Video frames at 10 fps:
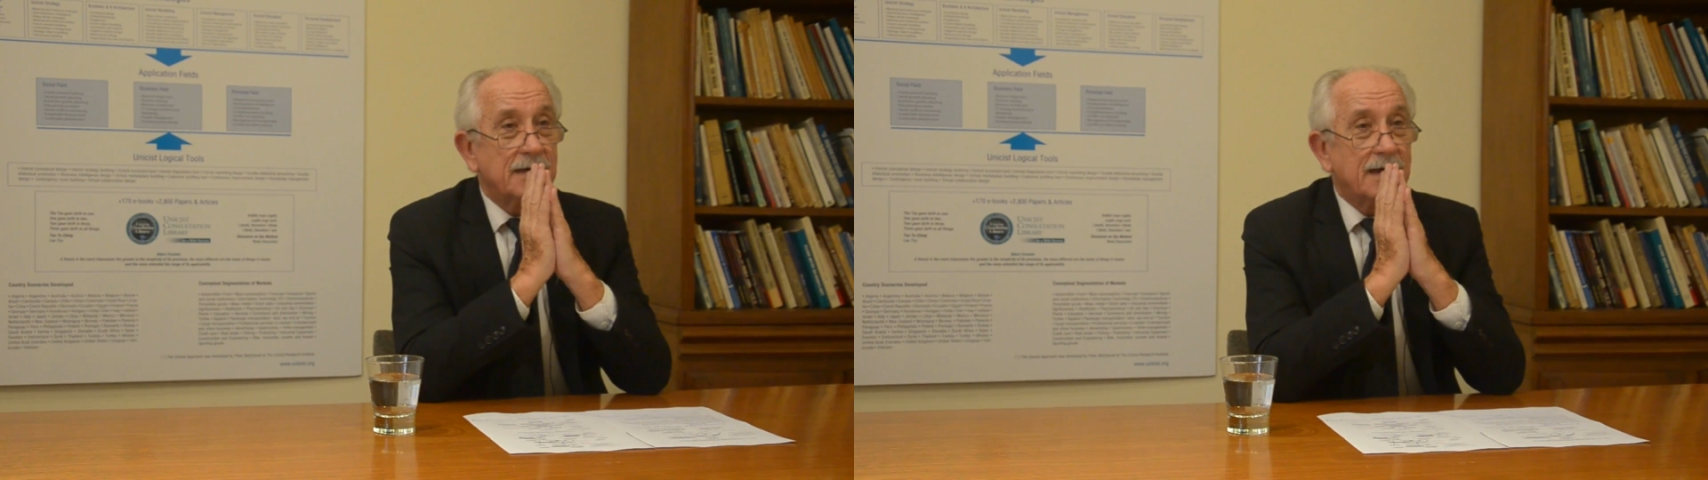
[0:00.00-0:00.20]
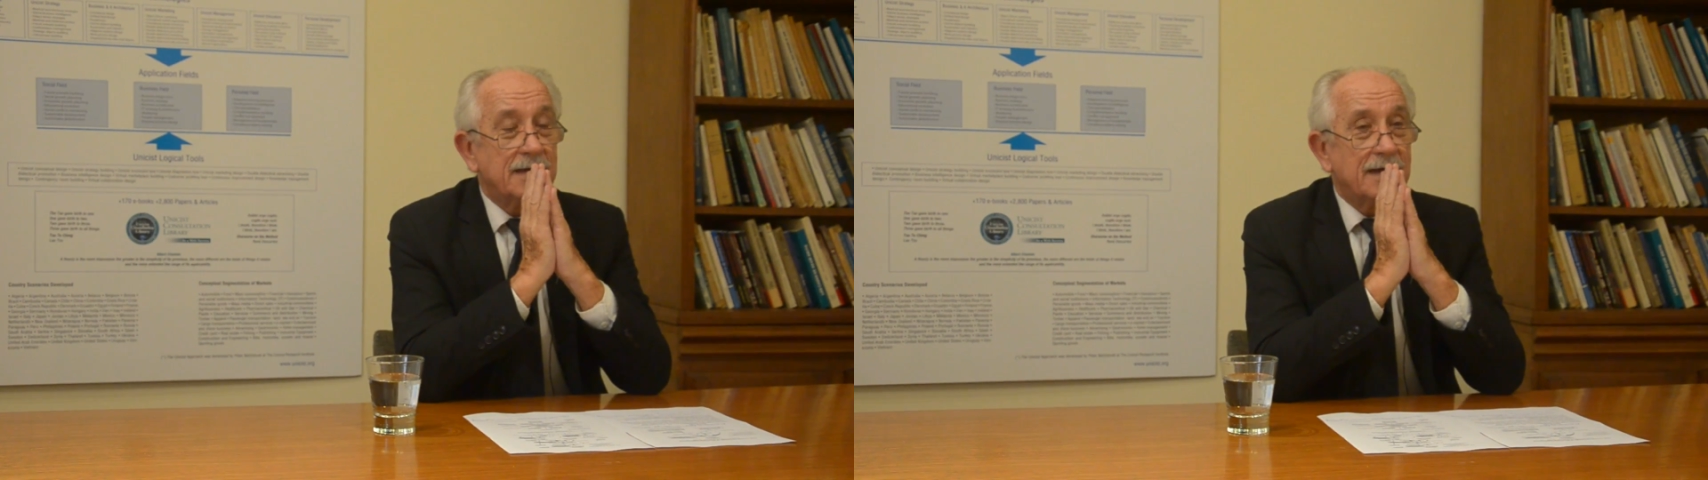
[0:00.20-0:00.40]

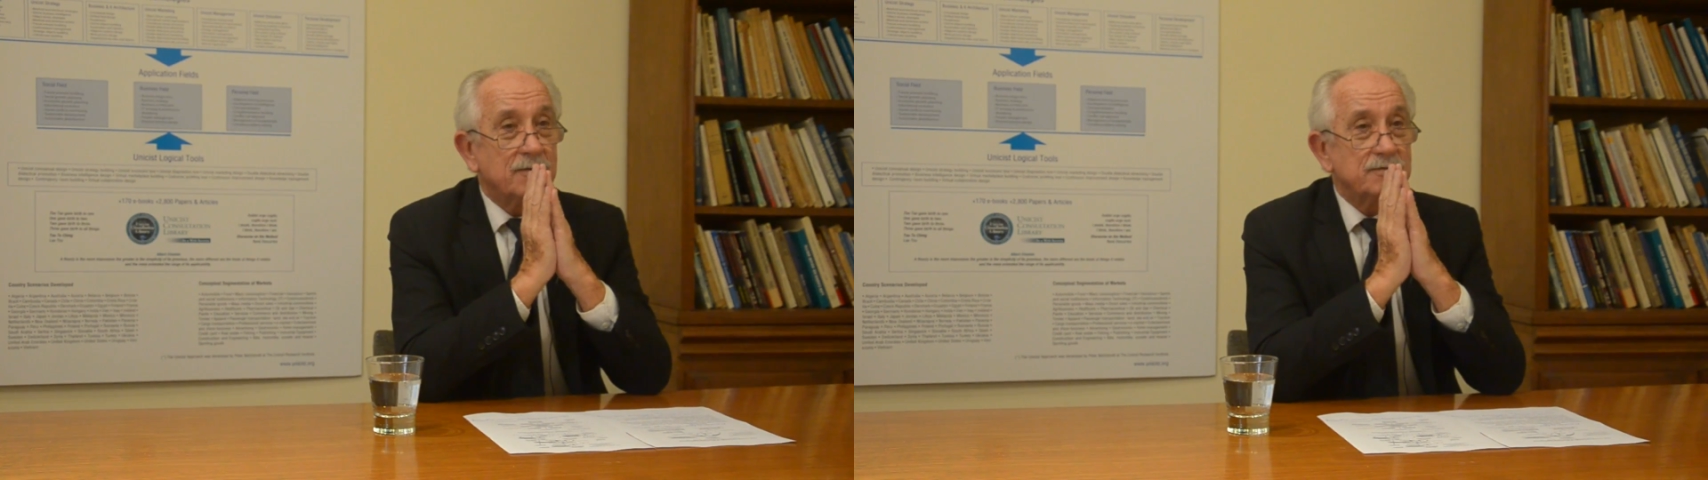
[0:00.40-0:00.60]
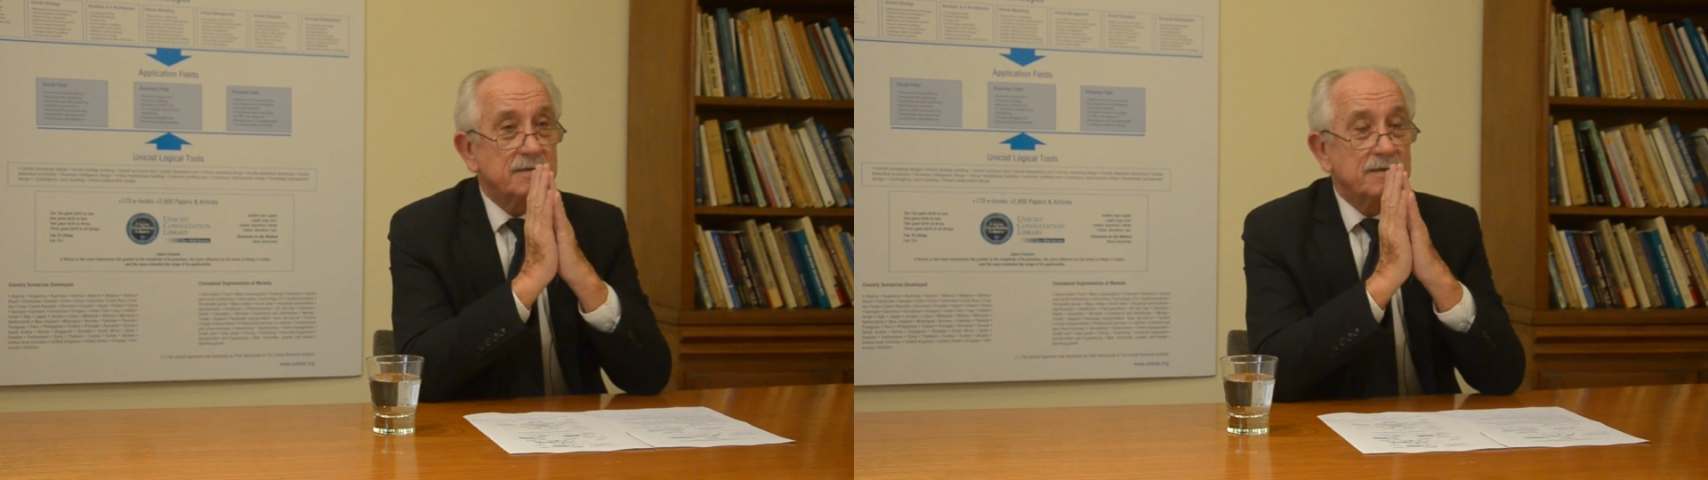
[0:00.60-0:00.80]

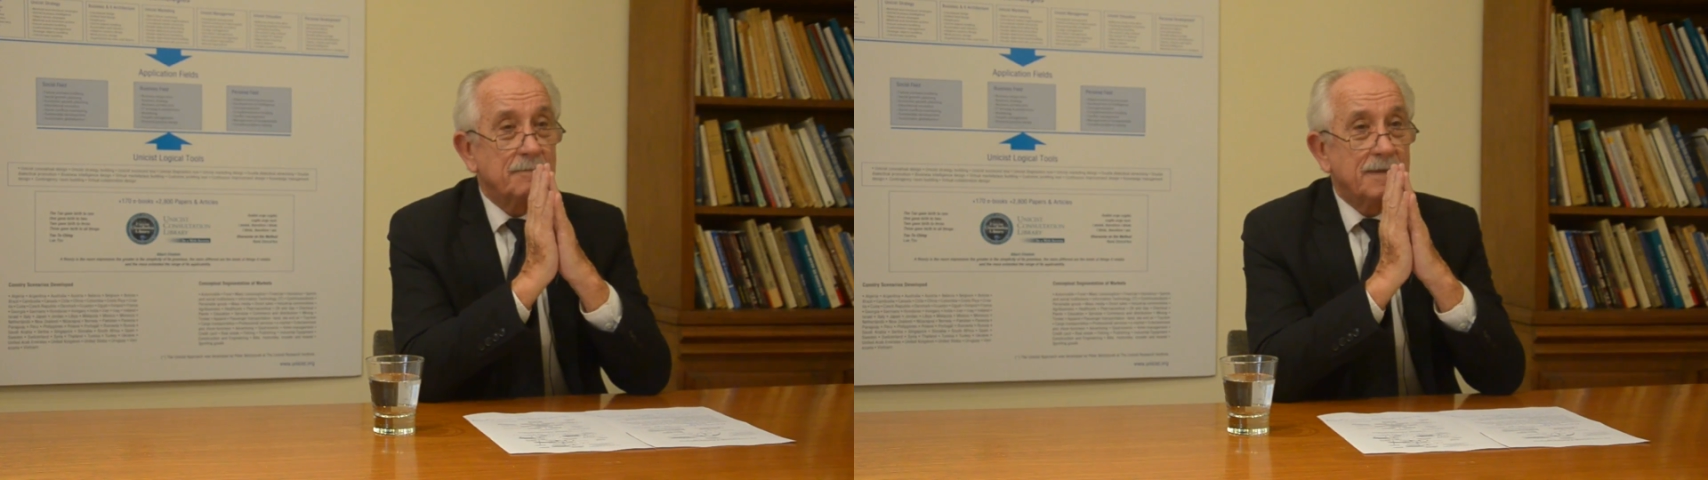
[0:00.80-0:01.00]
allows